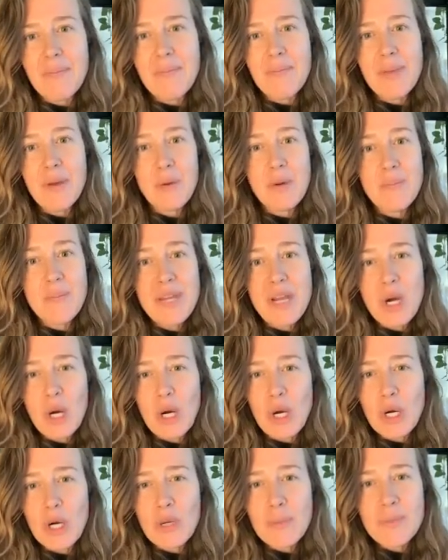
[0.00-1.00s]
It would be
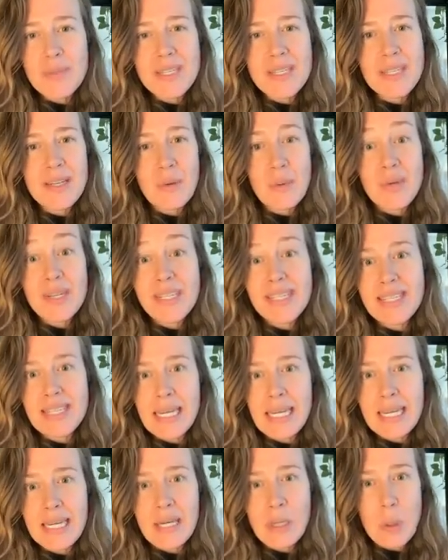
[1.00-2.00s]
herbs or
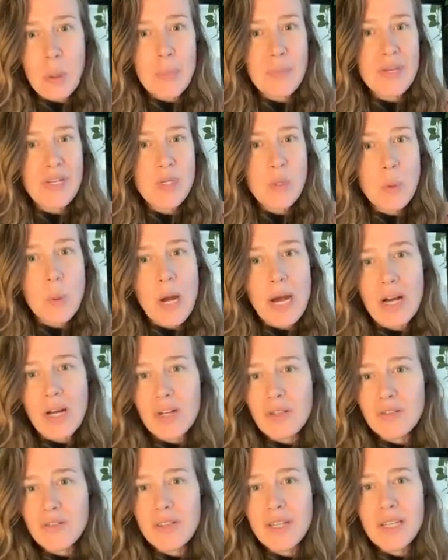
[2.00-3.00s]
zinc or
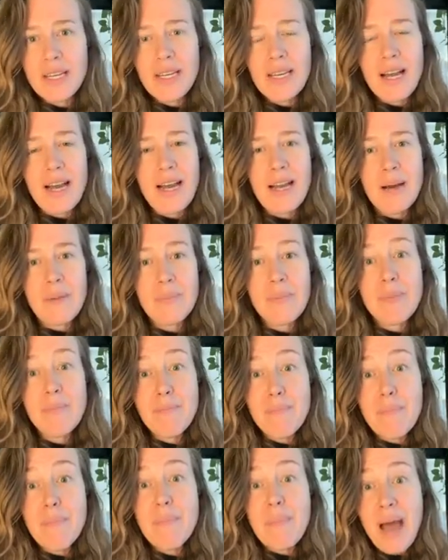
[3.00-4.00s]
B12, but
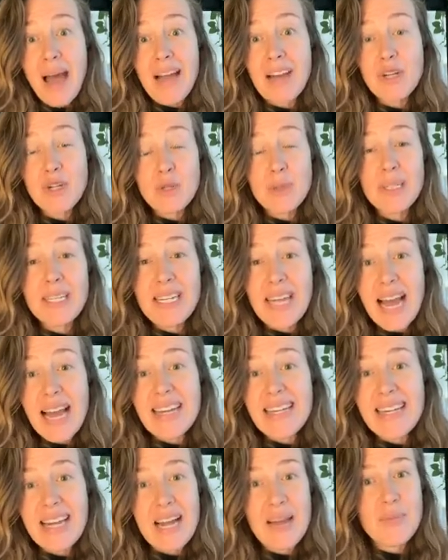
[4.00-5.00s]
actually
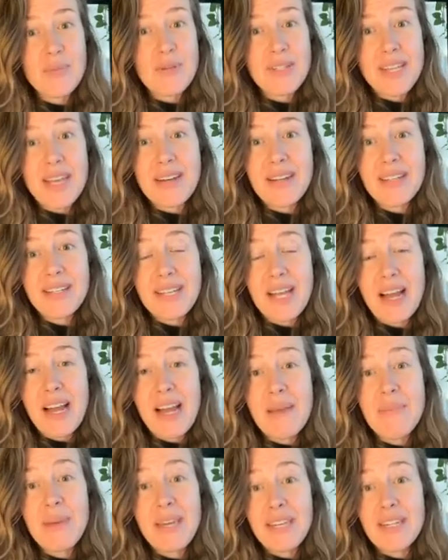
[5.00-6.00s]
99% of the
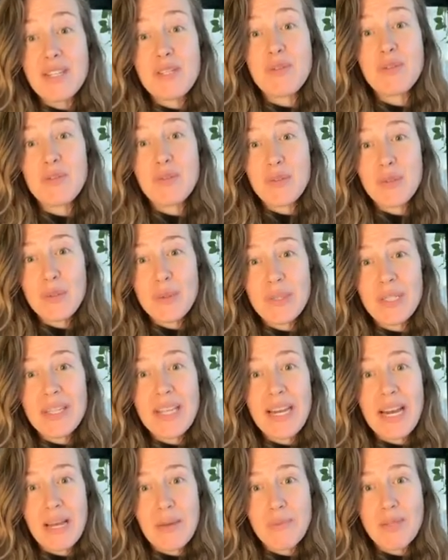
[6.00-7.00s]
time it is food
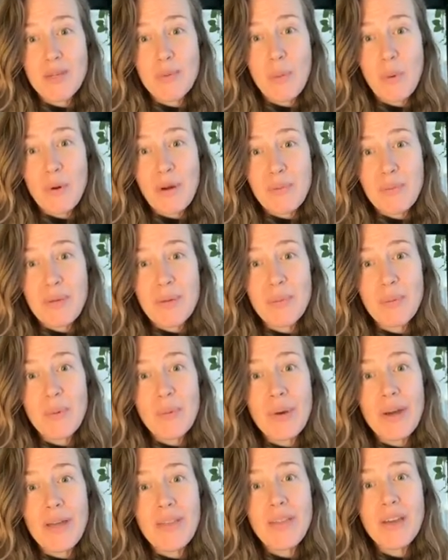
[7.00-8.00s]
that I am supporting people
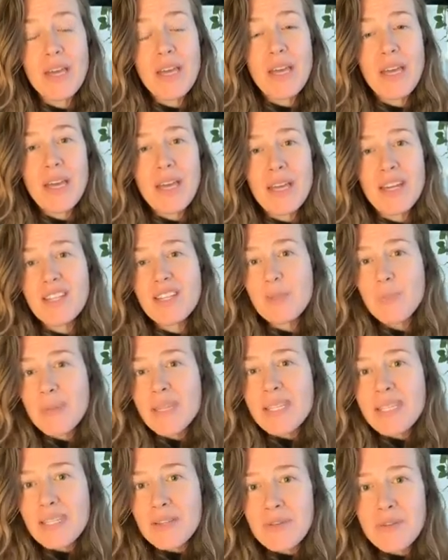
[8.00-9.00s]
with in a
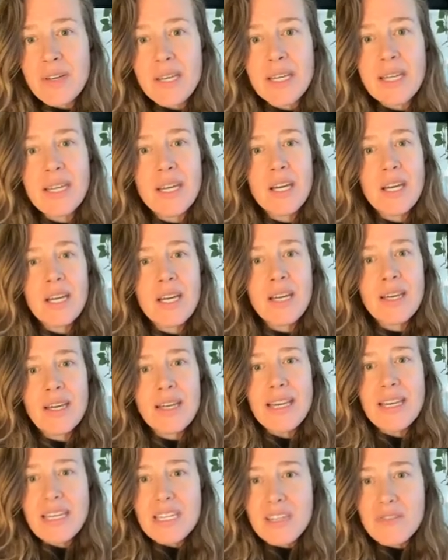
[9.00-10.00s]
specific
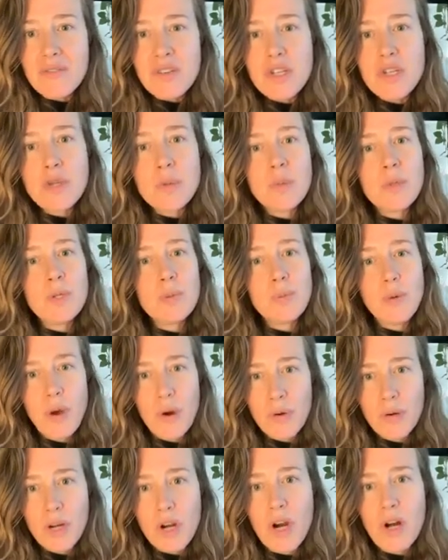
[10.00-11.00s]
individual
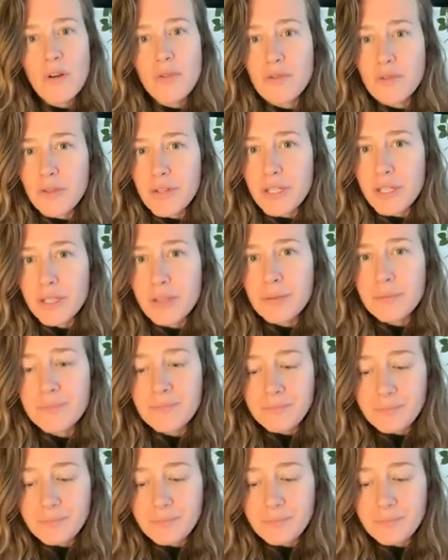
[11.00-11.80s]
protocol for you.